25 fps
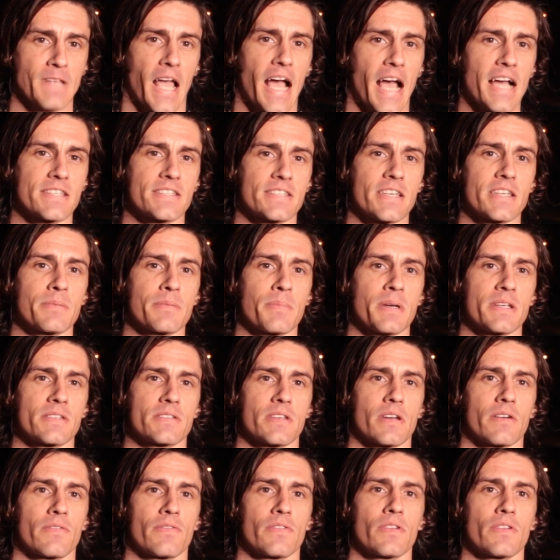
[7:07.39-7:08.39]
I said to
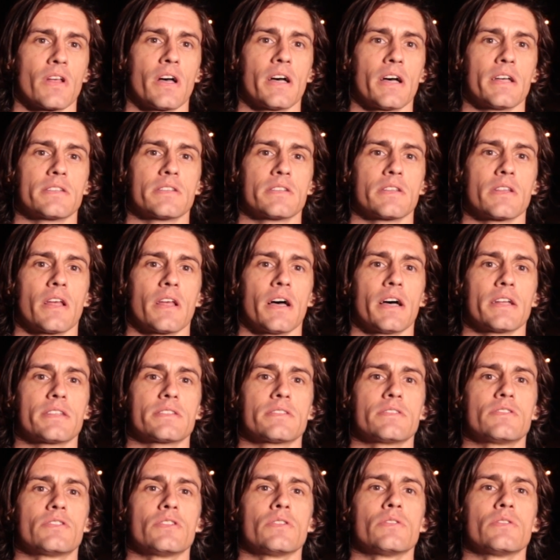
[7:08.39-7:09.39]
myself,
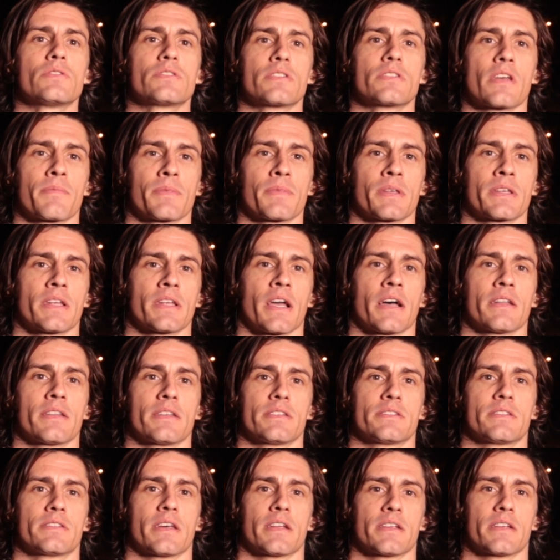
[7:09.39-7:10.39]
let's do something down
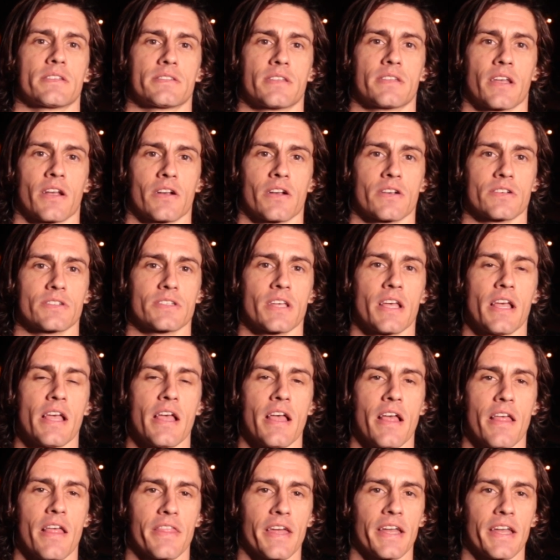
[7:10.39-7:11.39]
this set of stairs
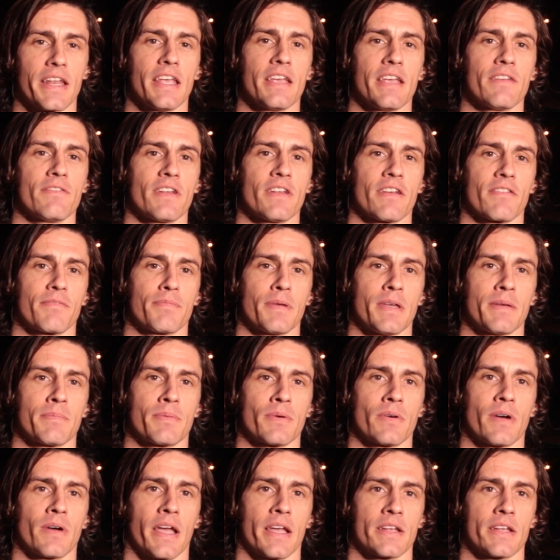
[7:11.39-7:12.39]
that even if
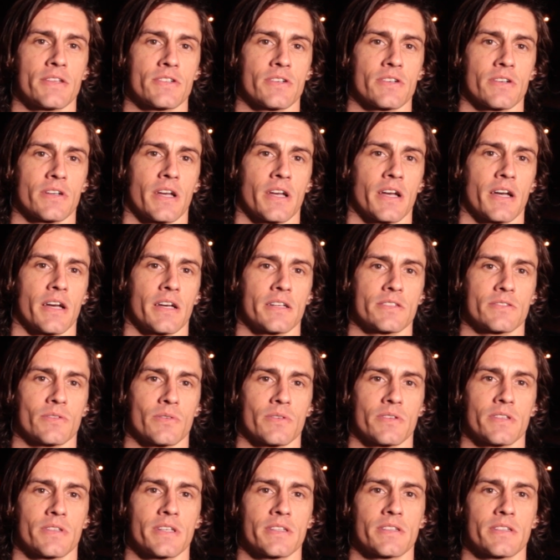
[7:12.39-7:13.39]
people hate your guts
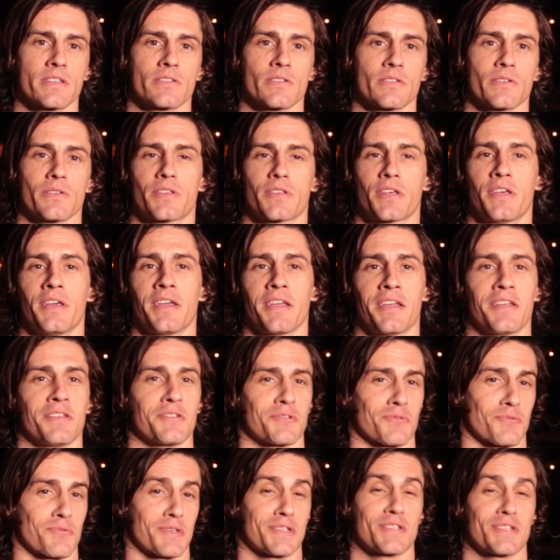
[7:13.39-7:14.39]
or think this whole thing
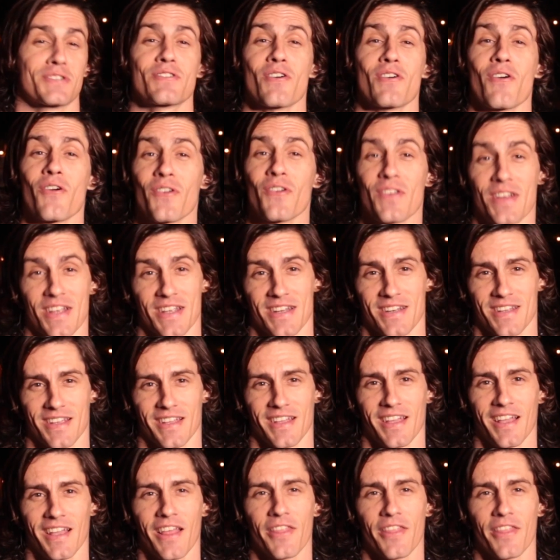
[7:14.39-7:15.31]
is retarded,